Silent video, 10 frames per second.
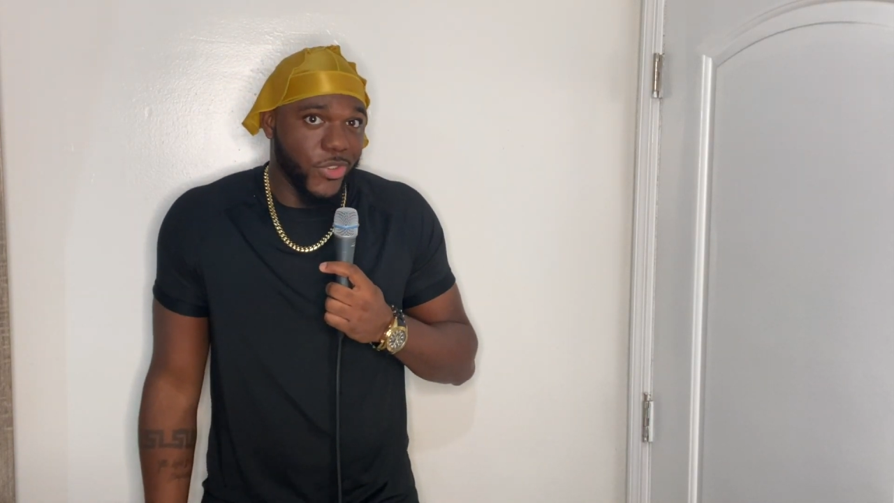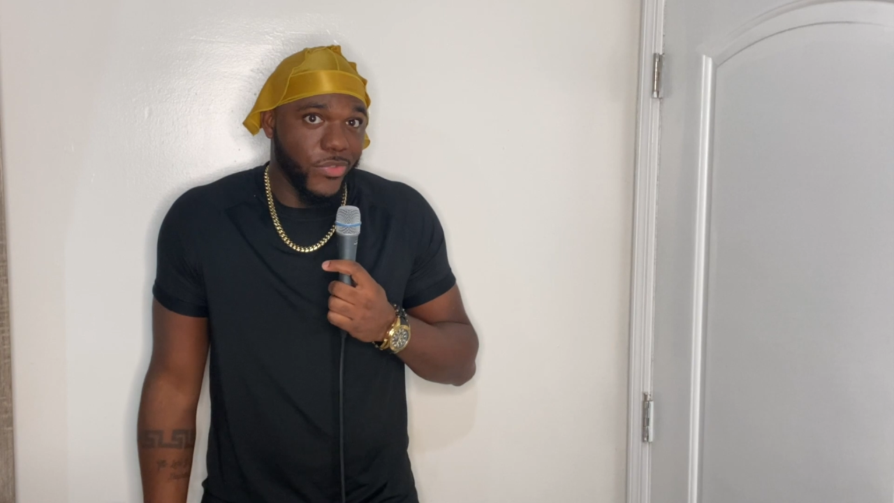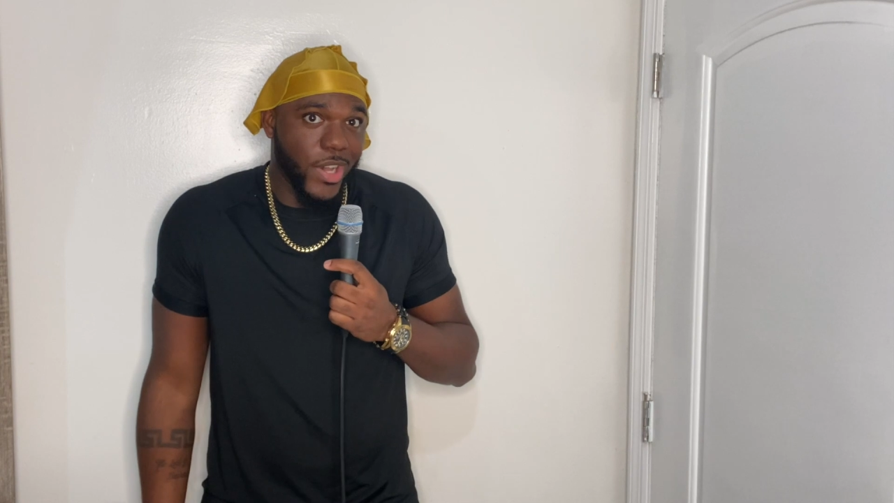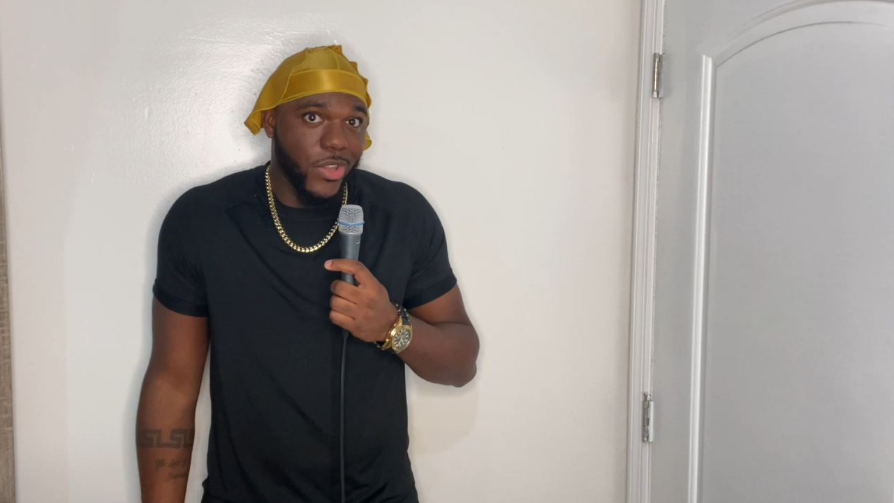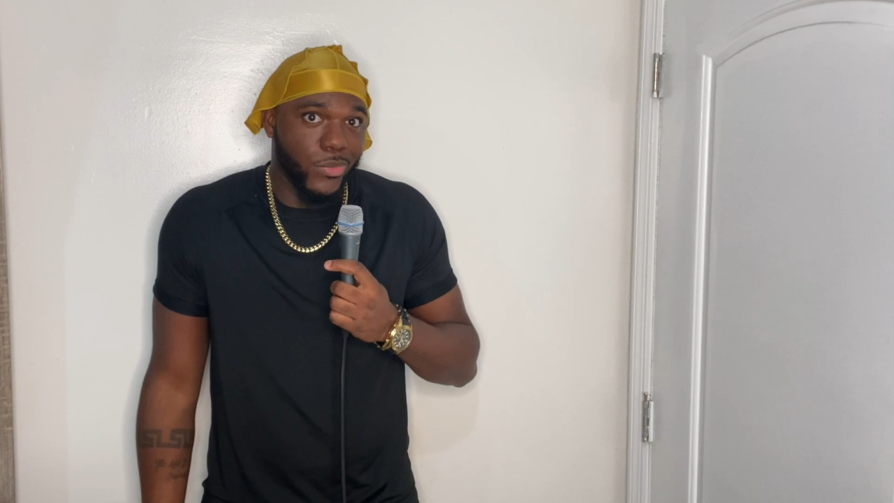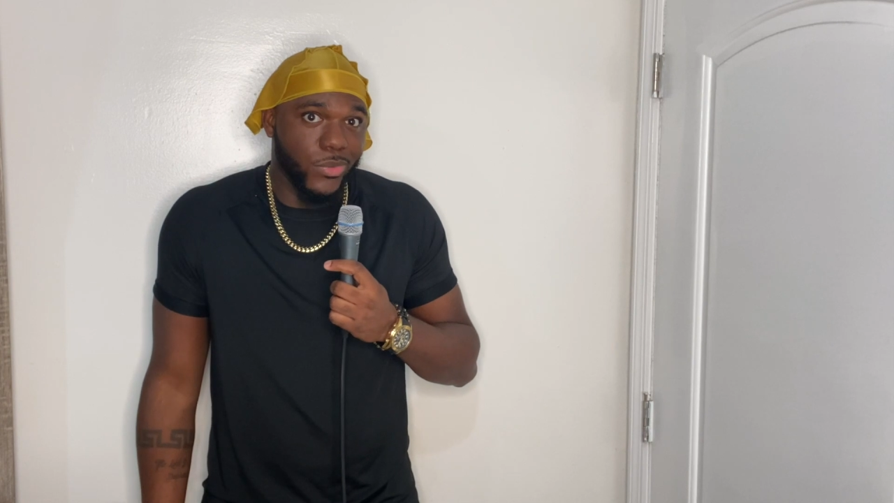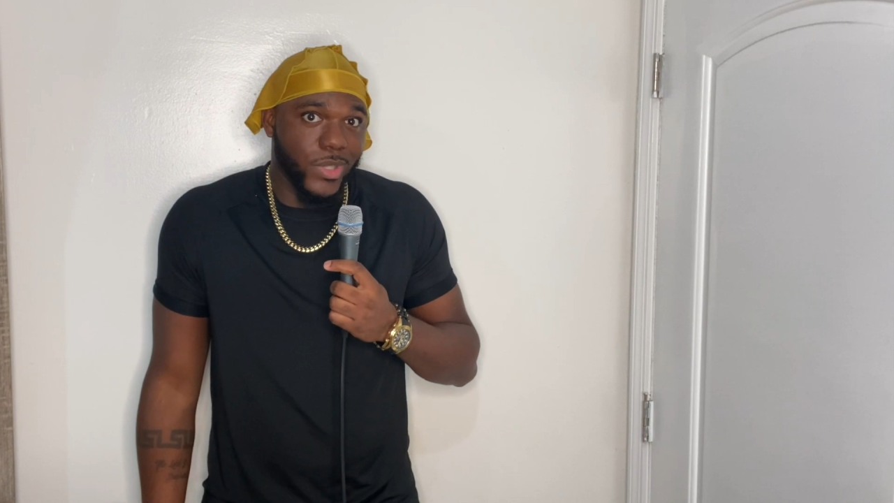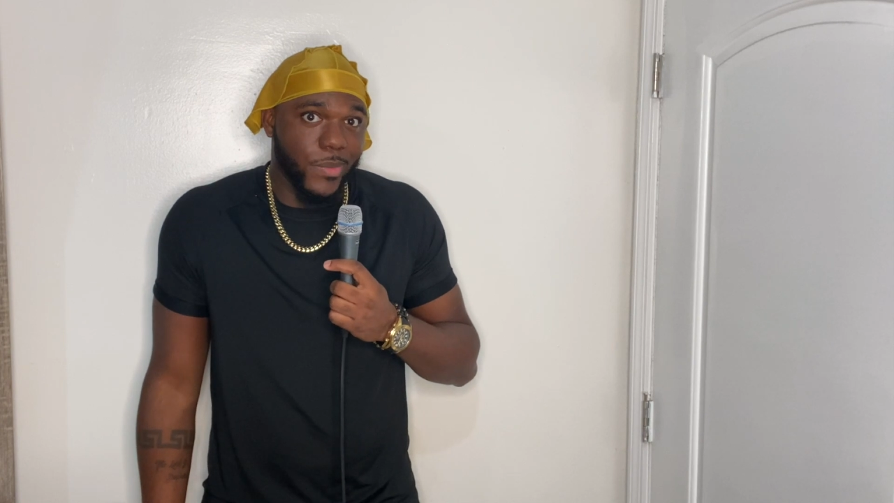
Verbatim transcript: your valuables.